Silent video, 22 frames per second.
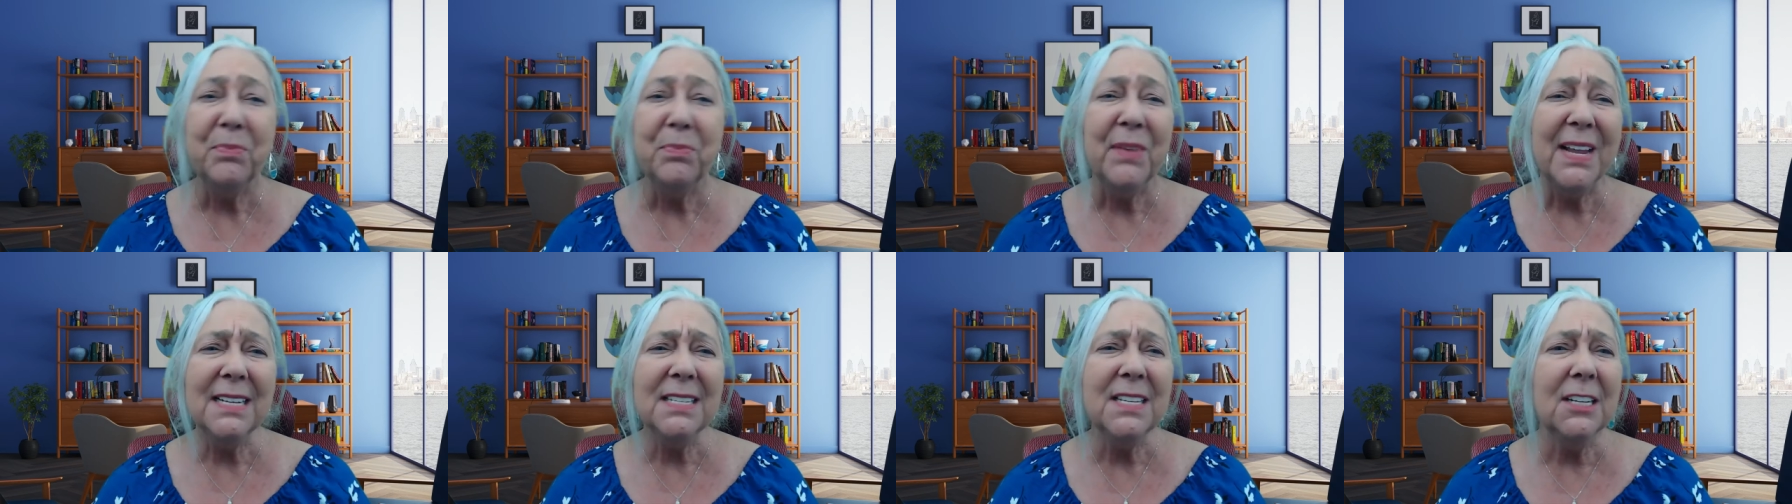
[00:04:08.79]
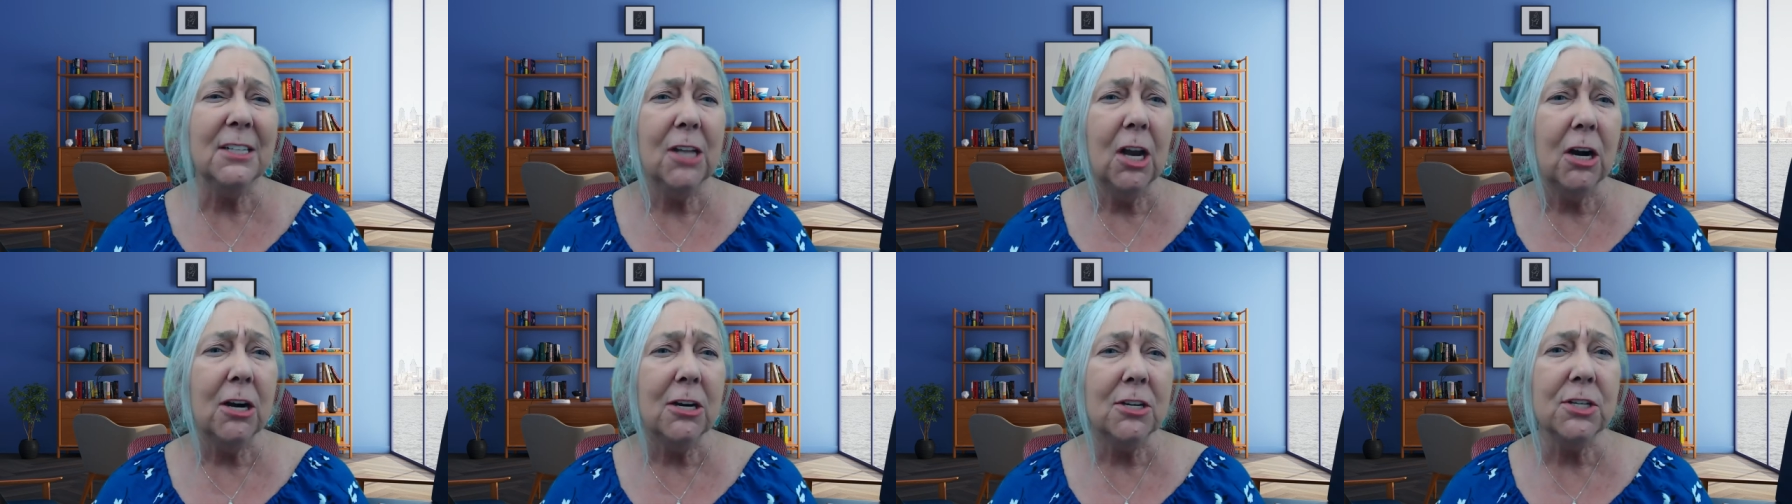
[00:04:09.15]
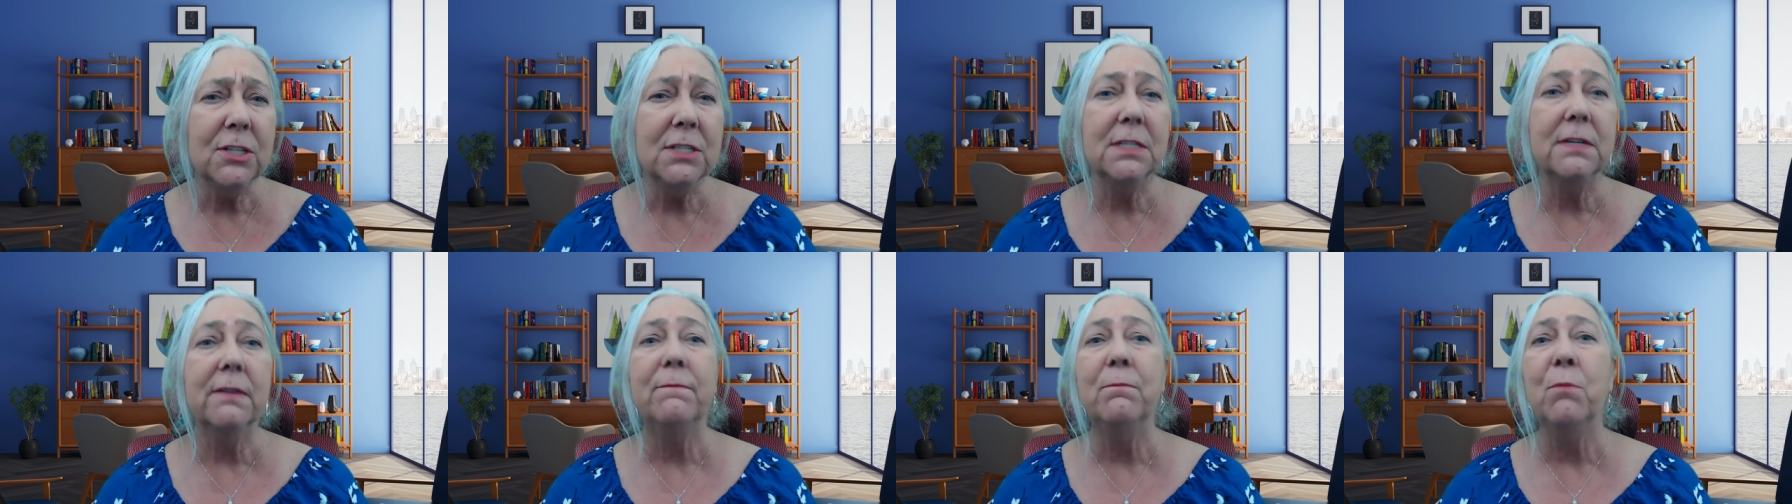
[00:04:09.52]
It's the
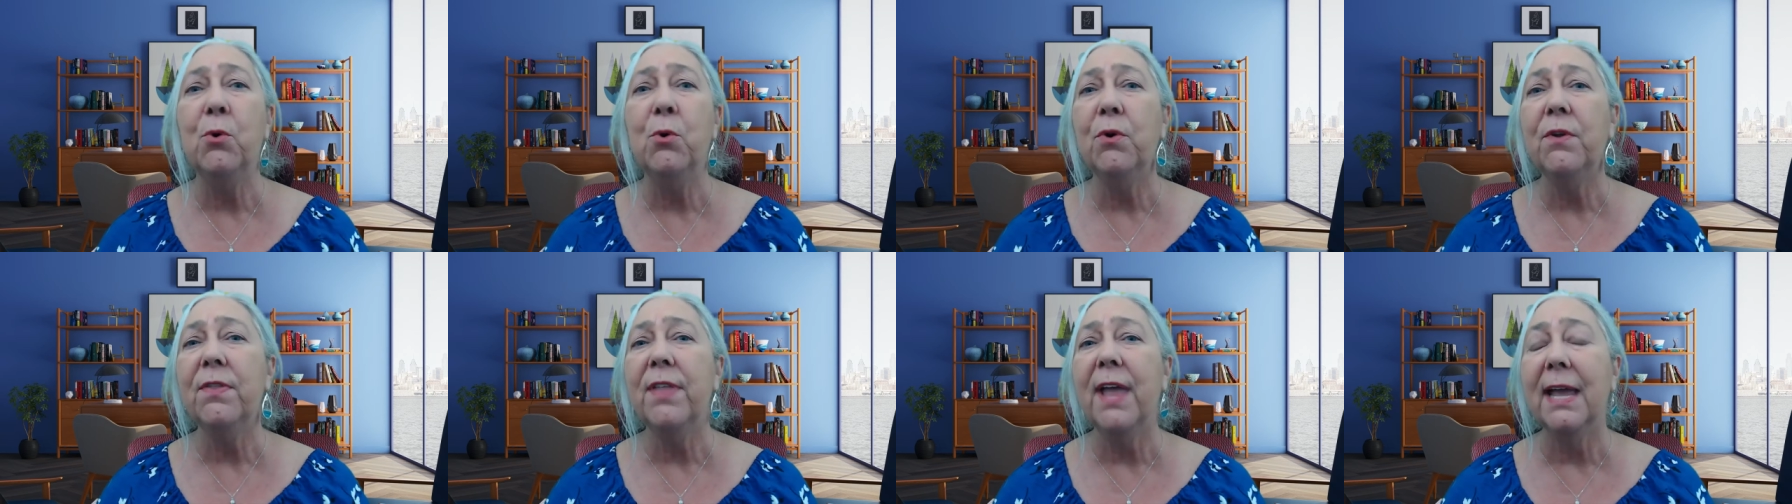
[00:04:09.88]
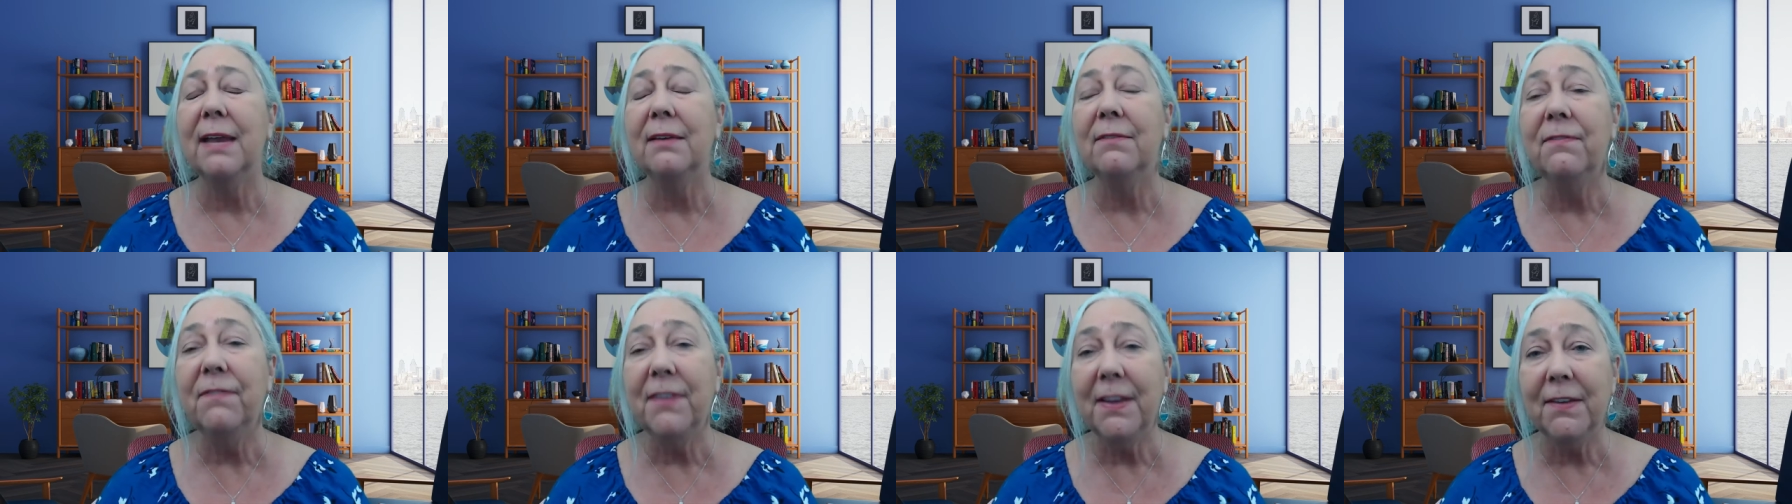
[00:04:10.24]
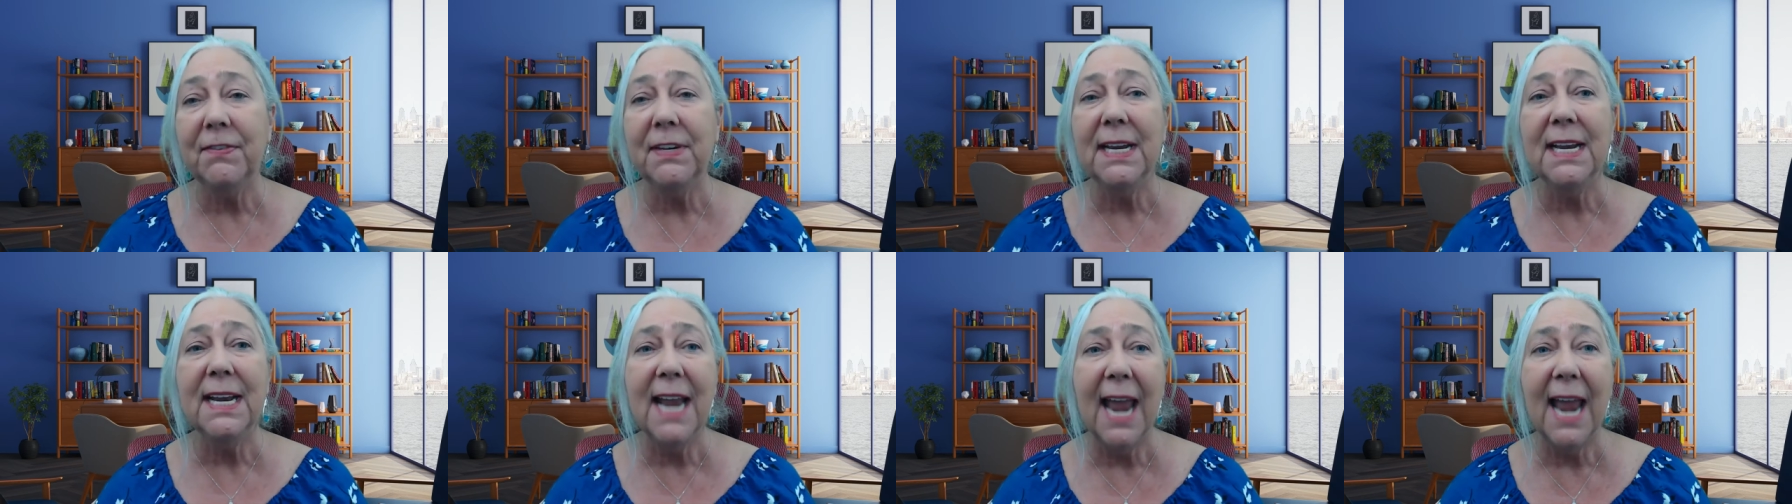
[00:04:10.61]
largest of more than
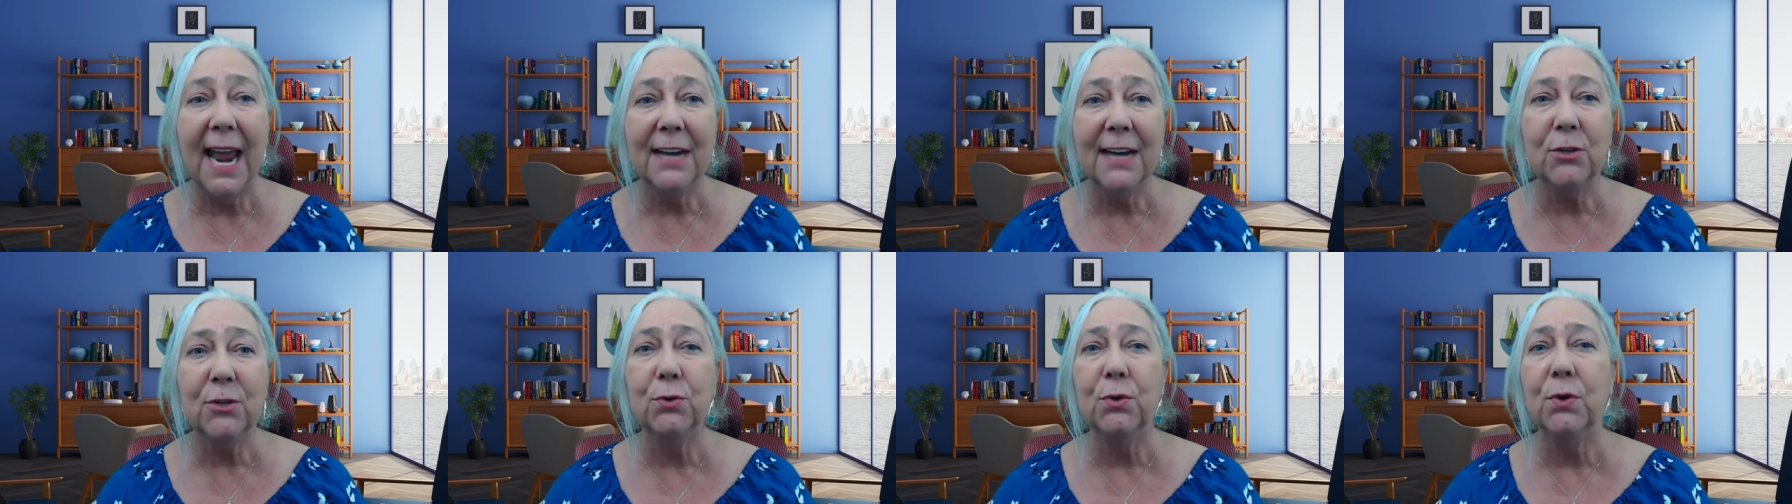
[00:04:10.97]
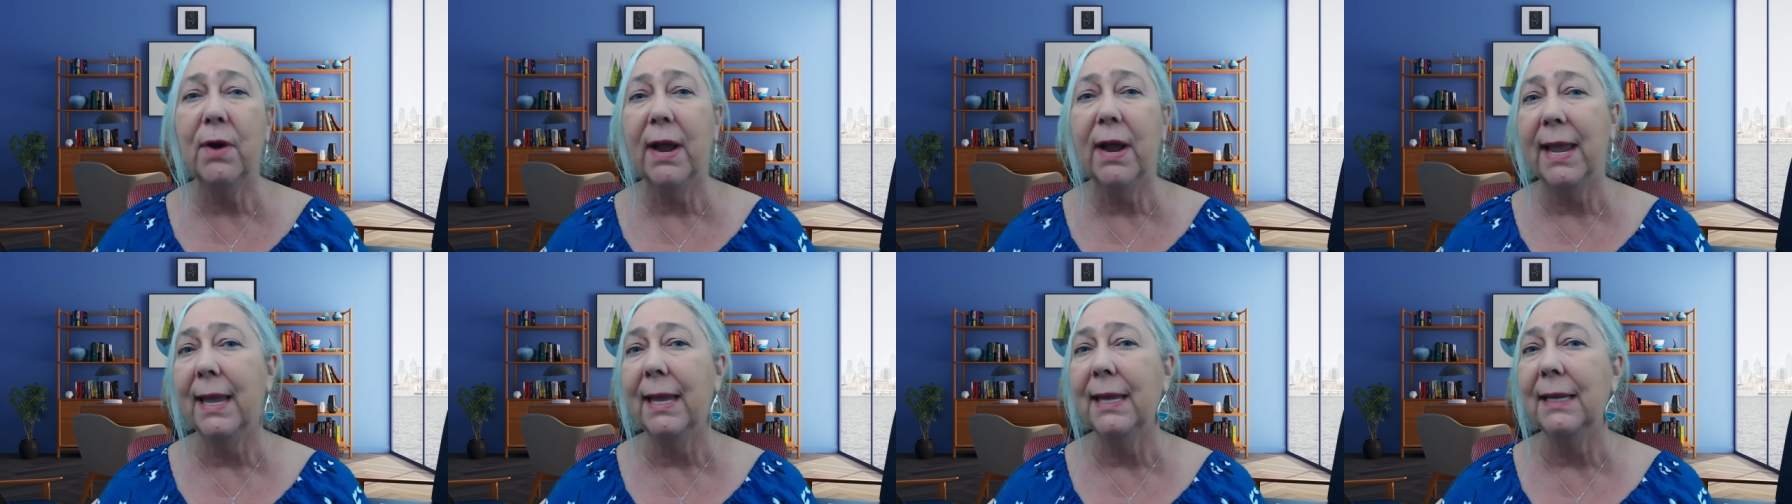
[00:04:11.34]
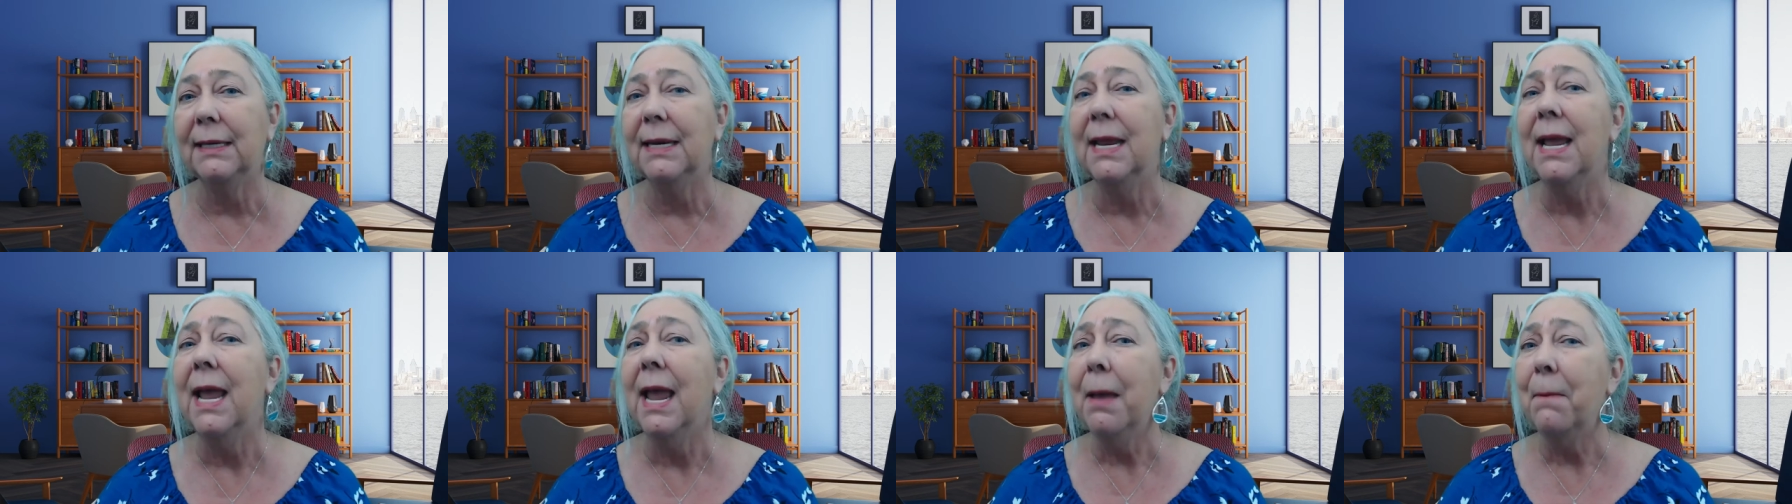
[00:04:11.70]
50 natural
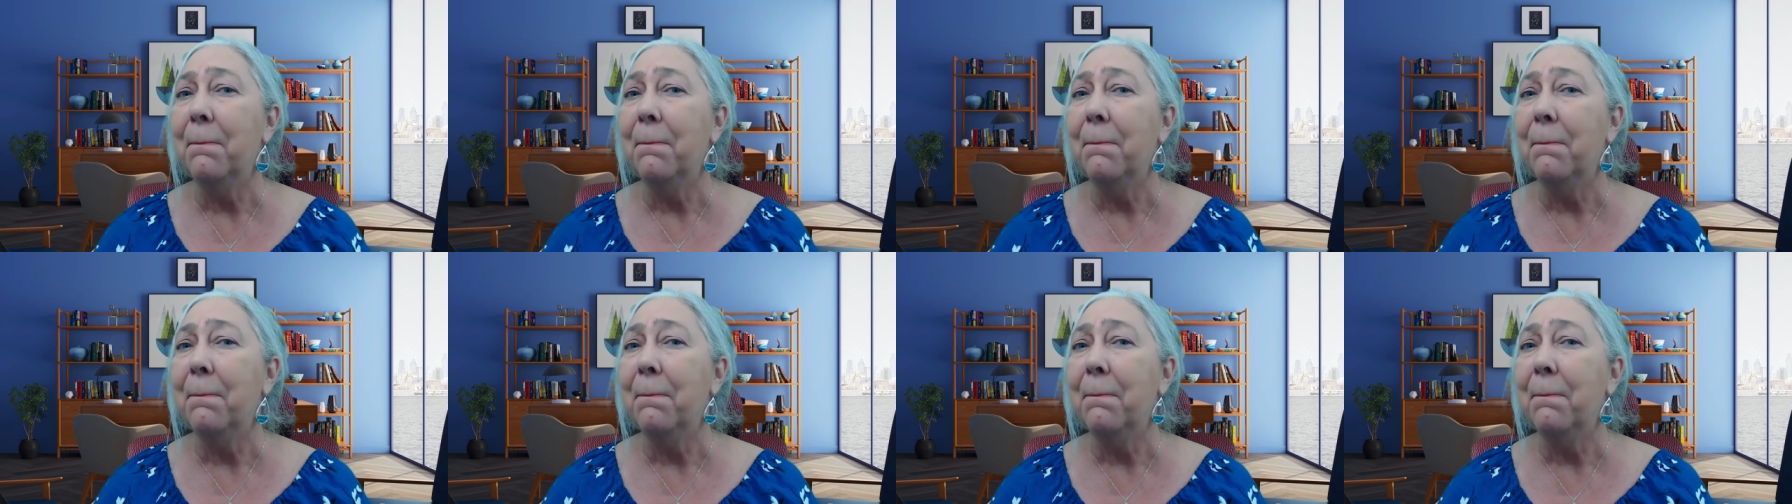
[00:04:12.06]
and